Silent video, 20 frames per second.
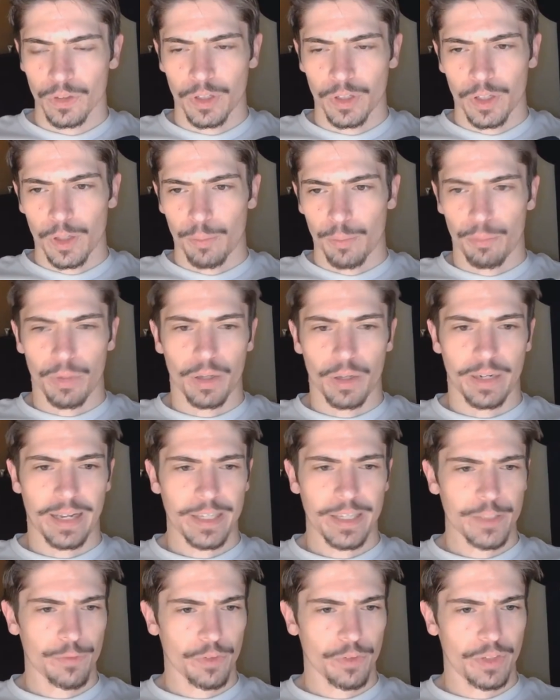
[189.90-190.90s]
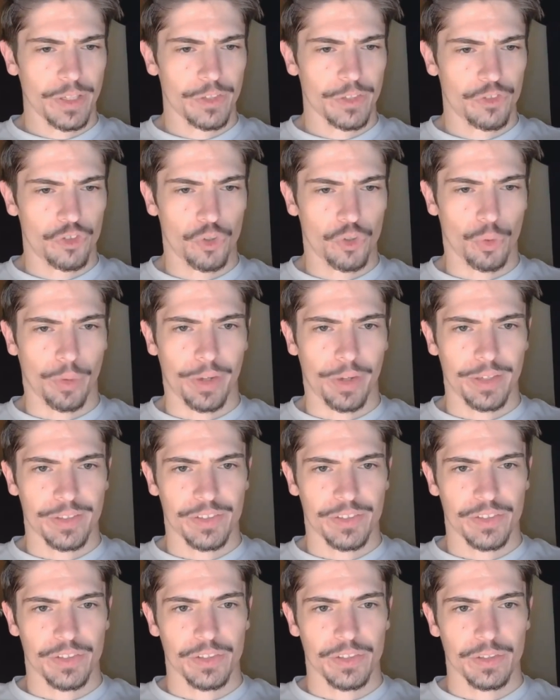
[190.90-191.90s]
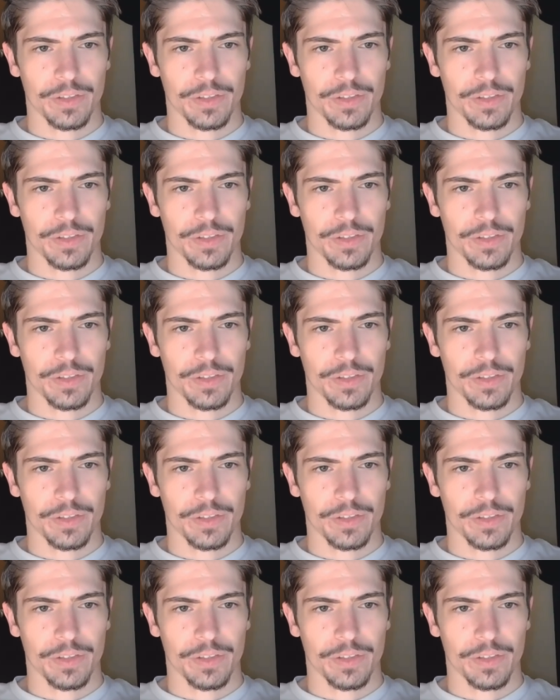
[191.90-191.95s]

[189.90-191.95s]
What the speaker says: But as for these joints,